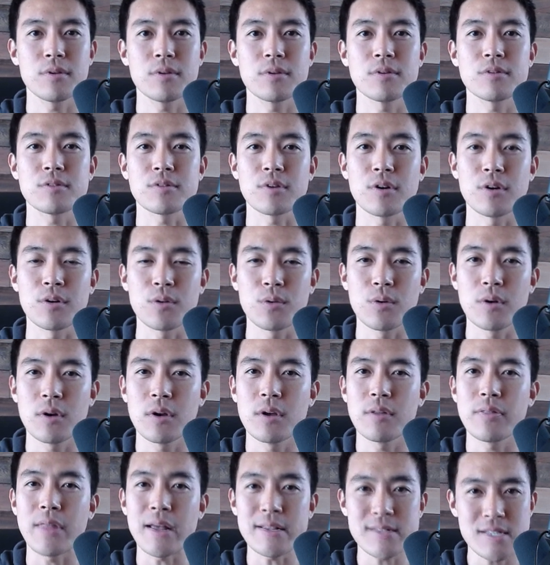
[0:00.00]
So
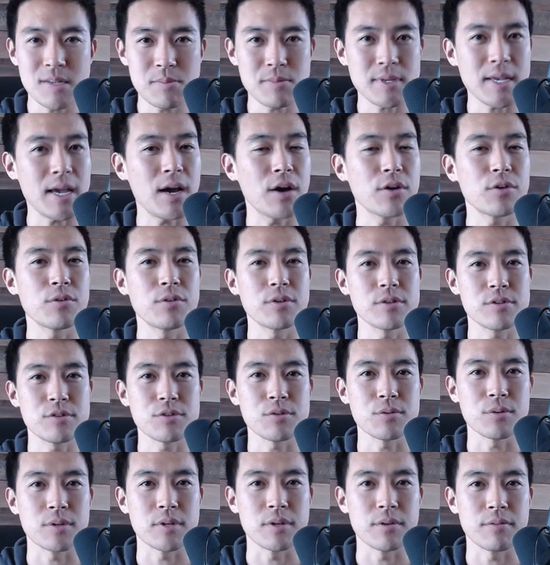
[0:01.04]
that seems
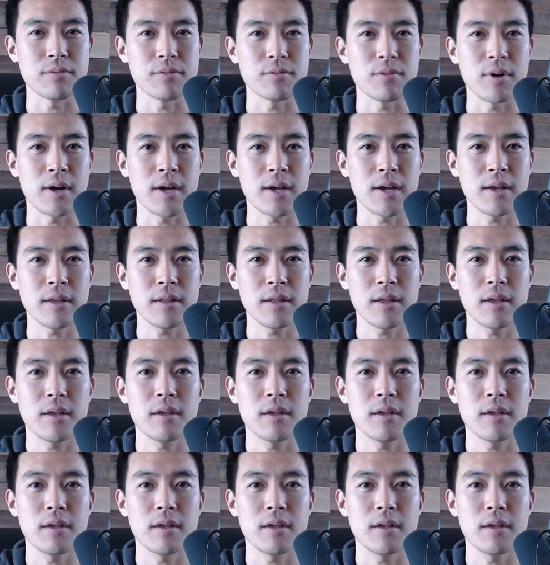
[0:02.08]
counterintuitive, right?